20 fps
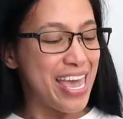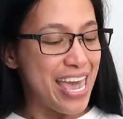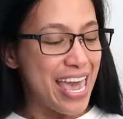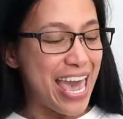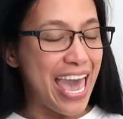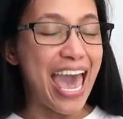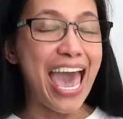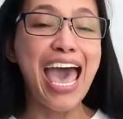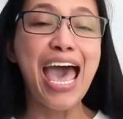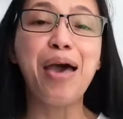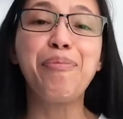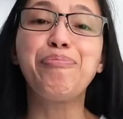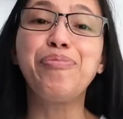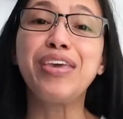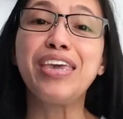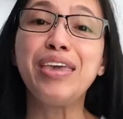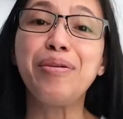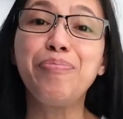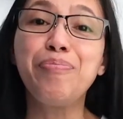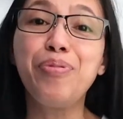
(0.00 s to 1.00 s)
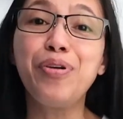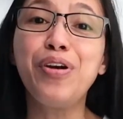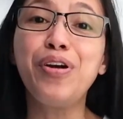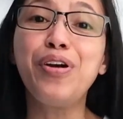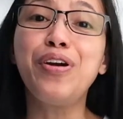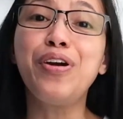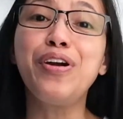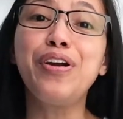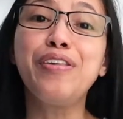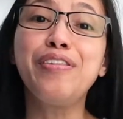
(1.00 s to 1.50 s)
Happy
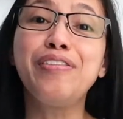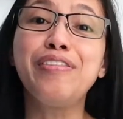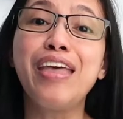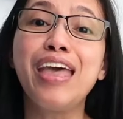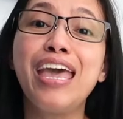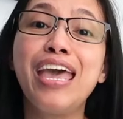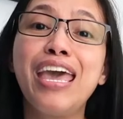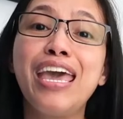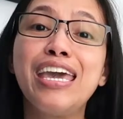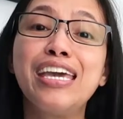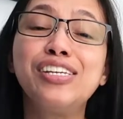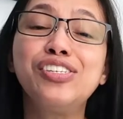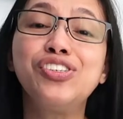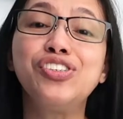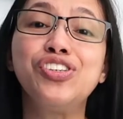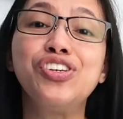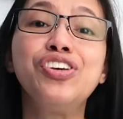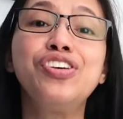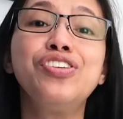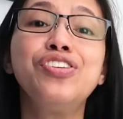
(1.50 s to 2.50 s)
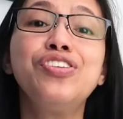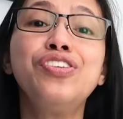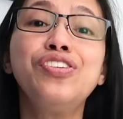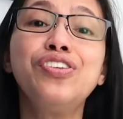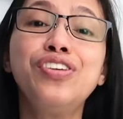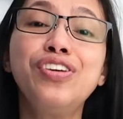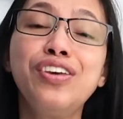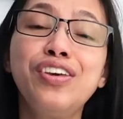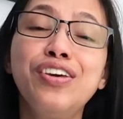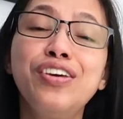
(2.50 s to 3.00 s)
birthday to
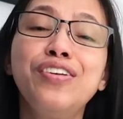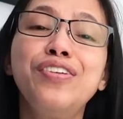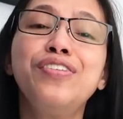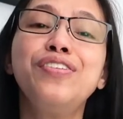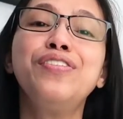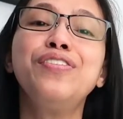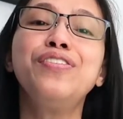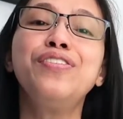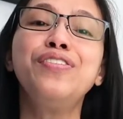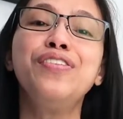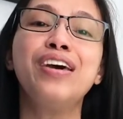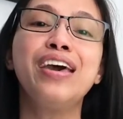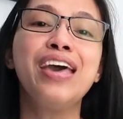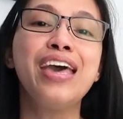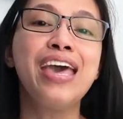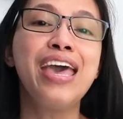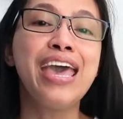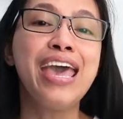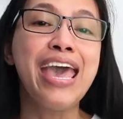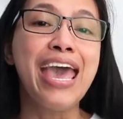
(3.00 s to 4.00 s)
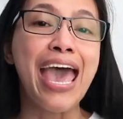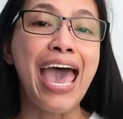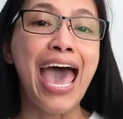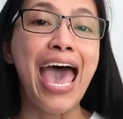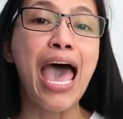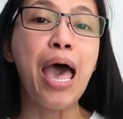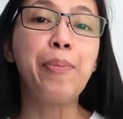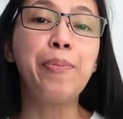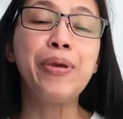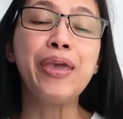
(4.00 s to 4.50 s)
you.
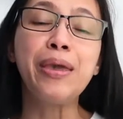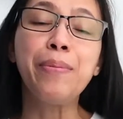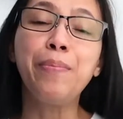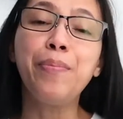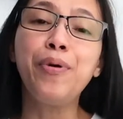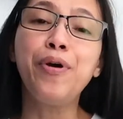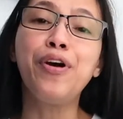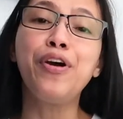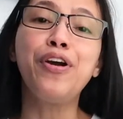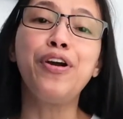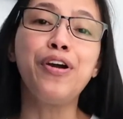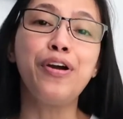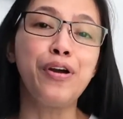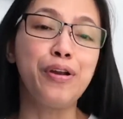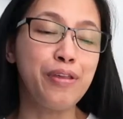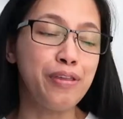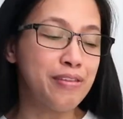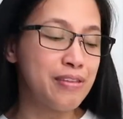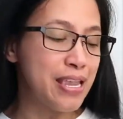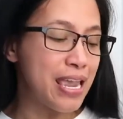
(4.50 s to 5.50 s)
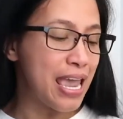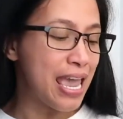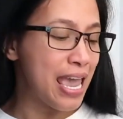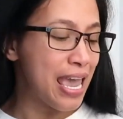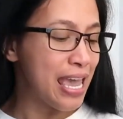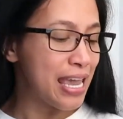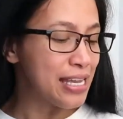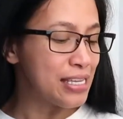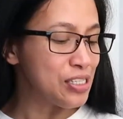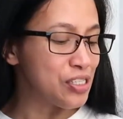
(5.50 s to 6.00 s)
Happy
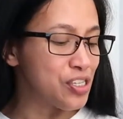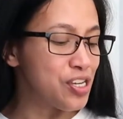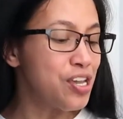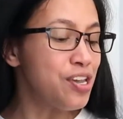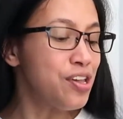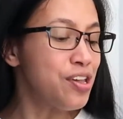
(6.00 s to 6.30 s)
birthday to you.